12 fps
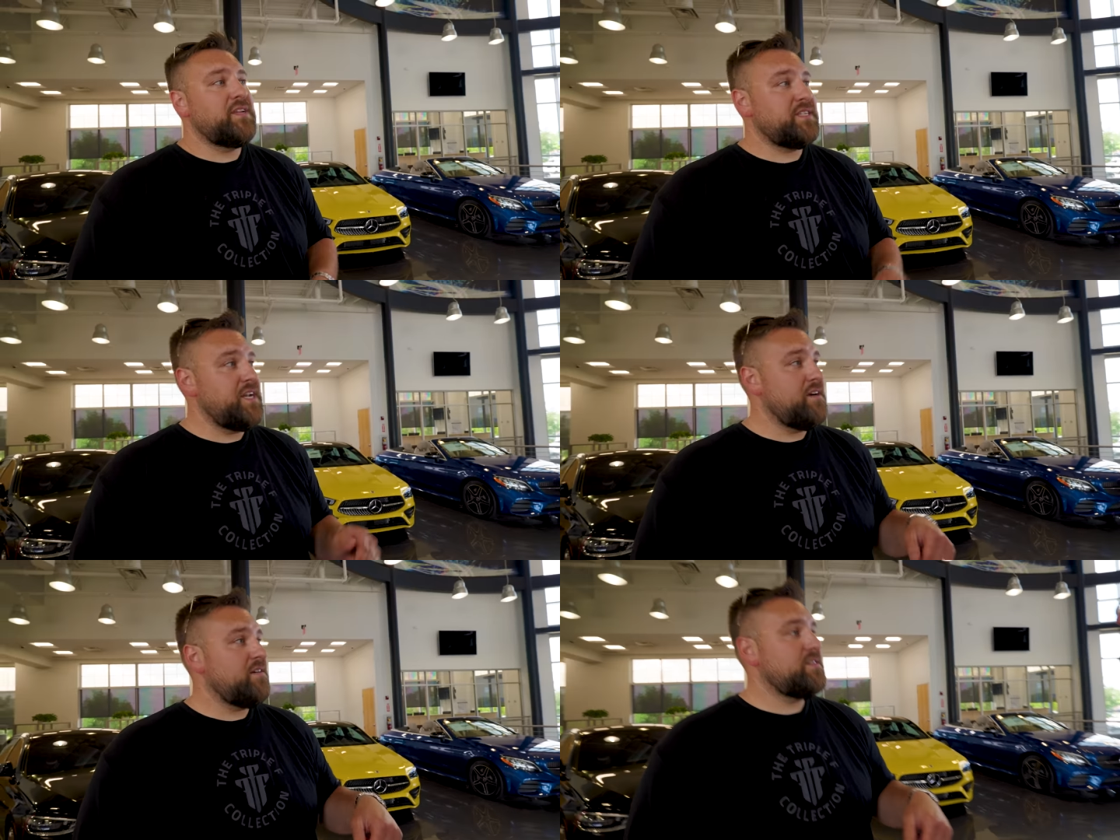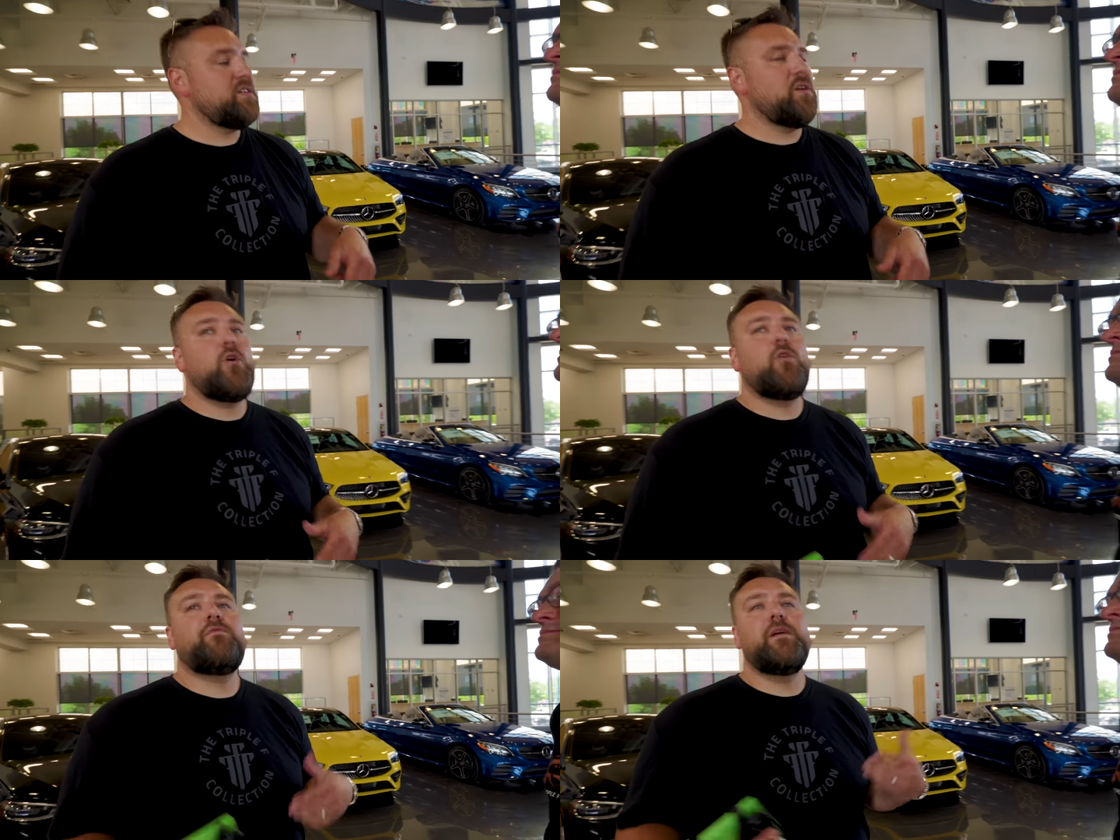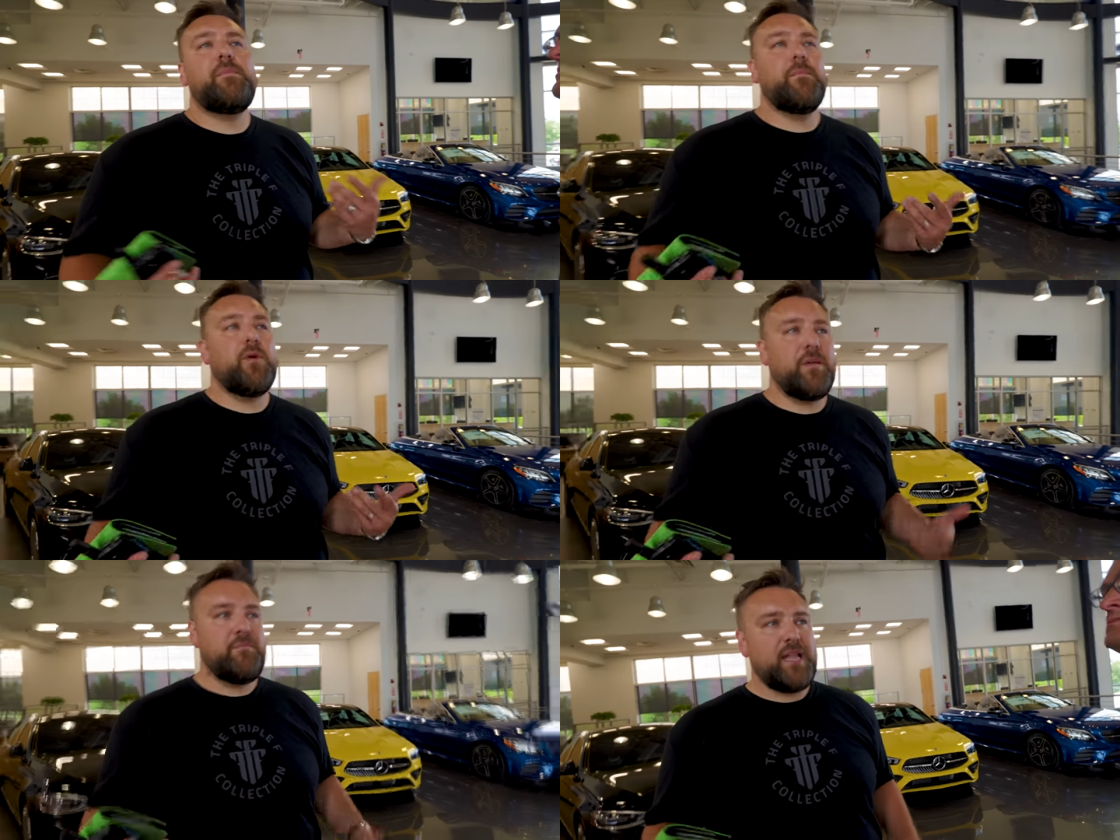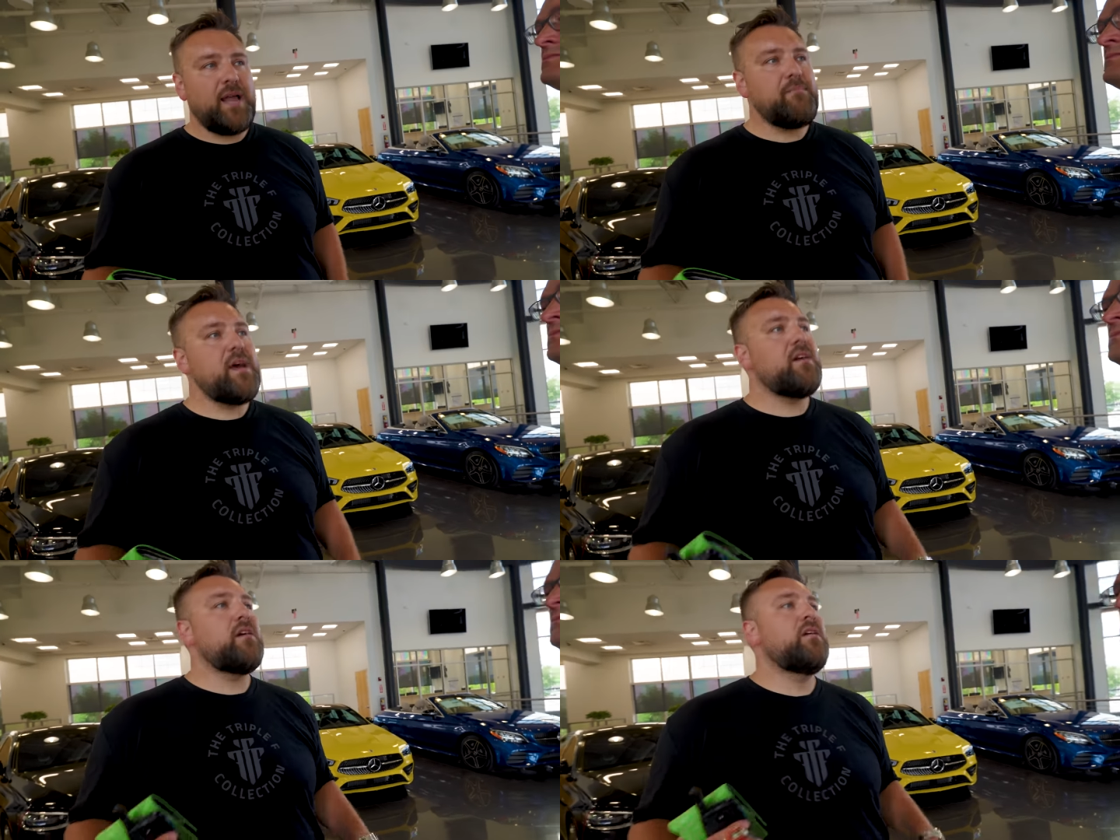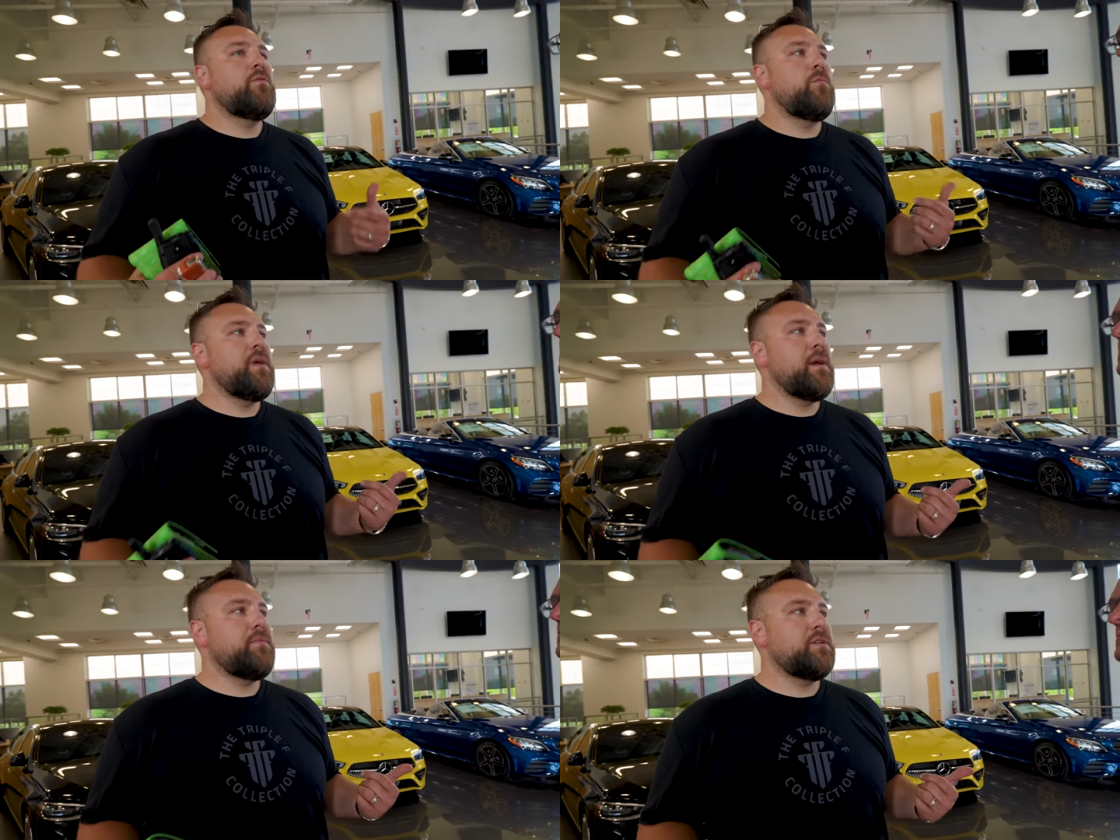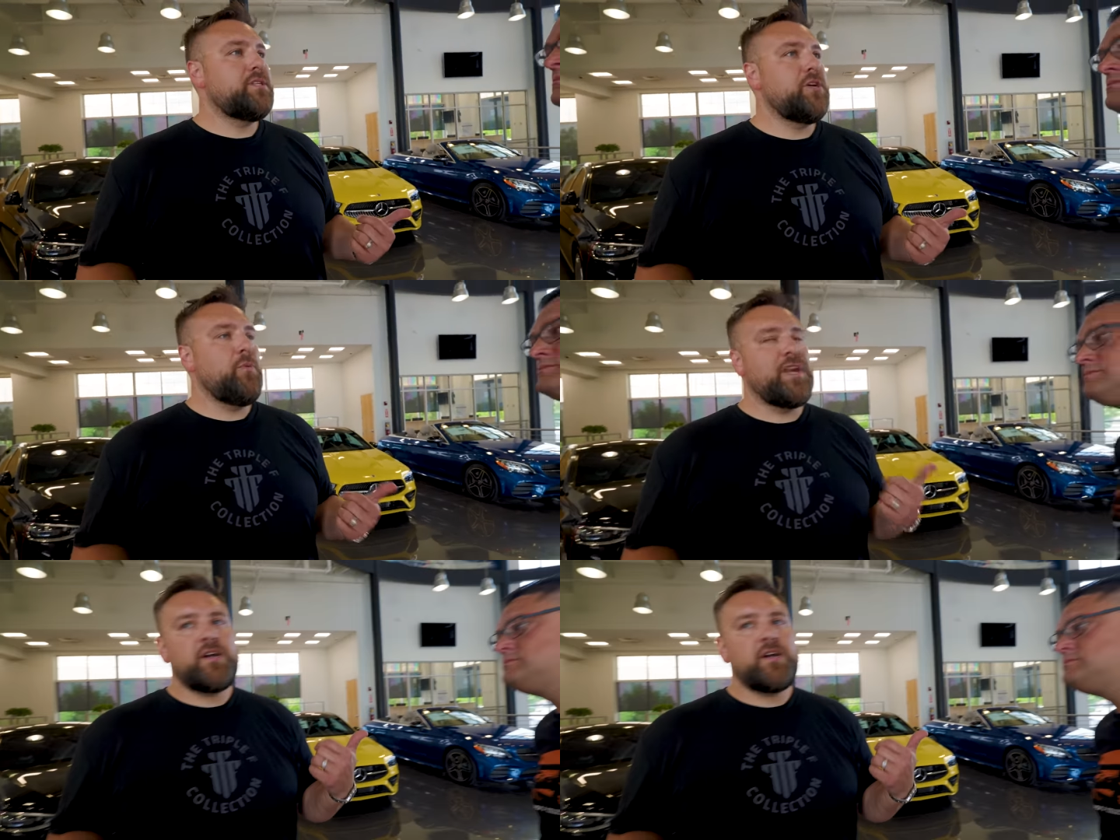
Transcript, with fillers: this year, so hopefully people can plan better. We'll be able to. We